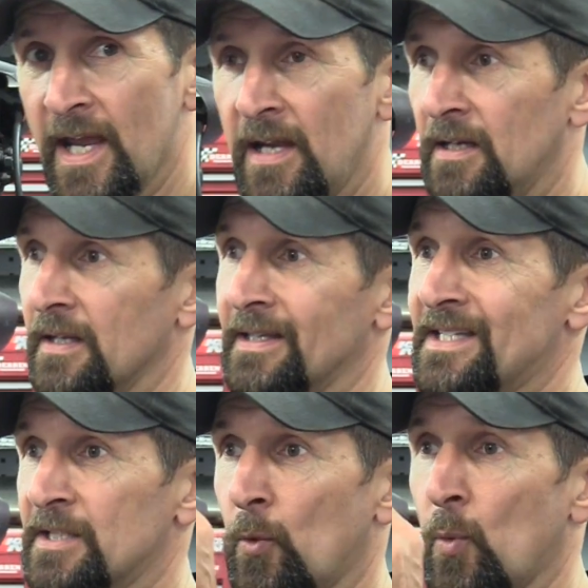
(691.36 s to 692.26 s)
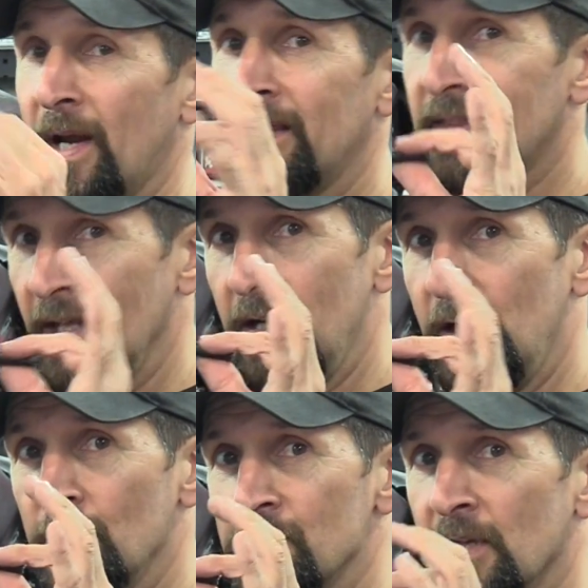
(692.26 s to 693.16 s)
there, and this is a way thinner
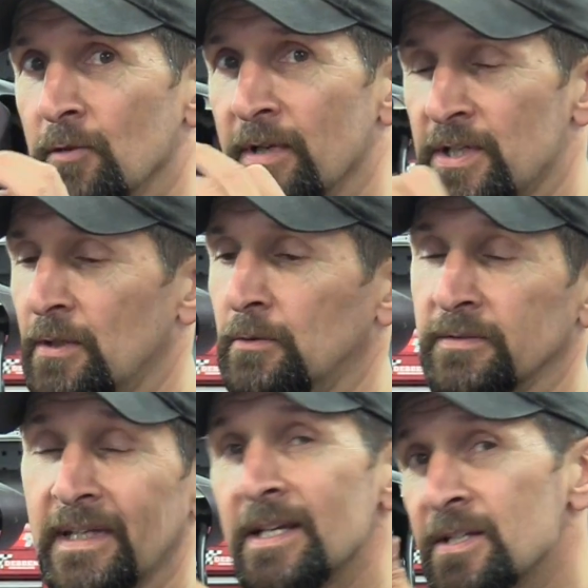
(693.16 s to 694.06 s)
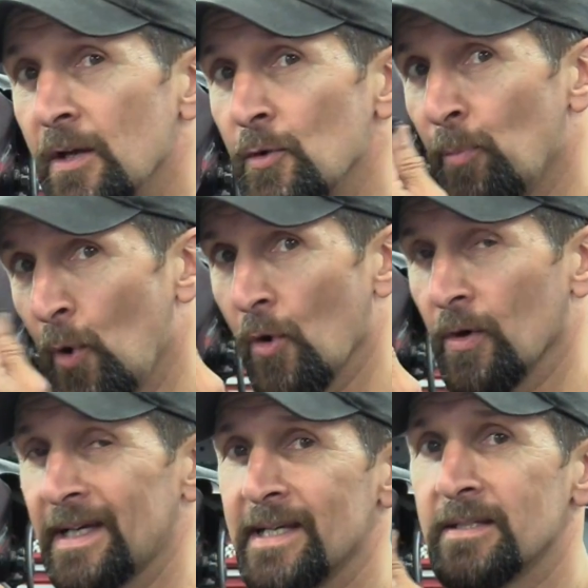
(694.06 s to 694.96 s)
hose than original, the internal
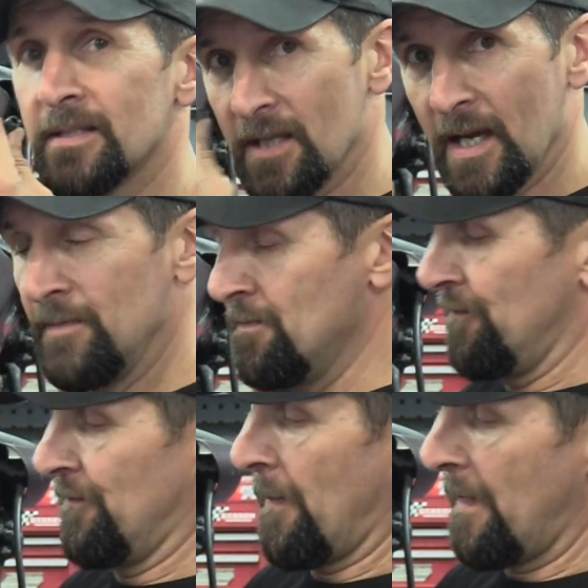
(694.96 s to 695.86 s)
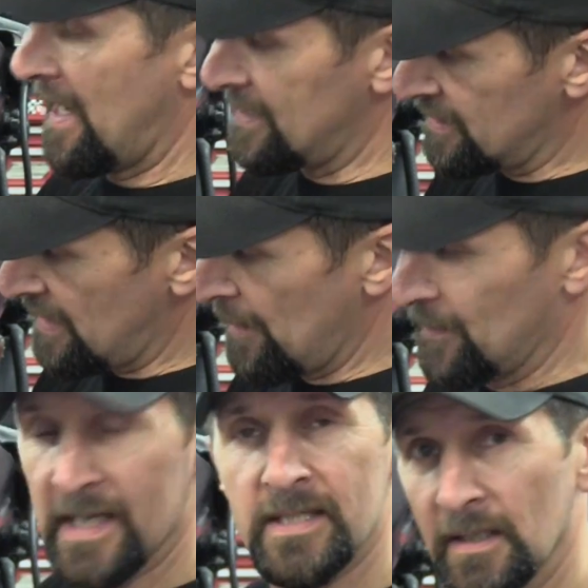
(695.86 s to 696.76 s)
bore is the same as
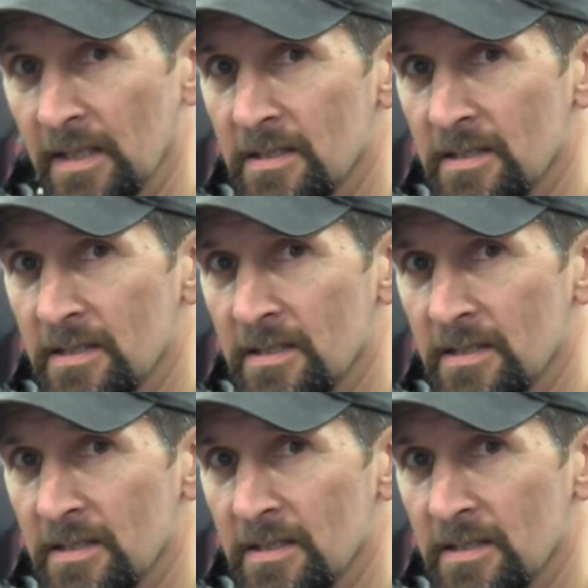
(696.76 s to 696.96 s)
that plastic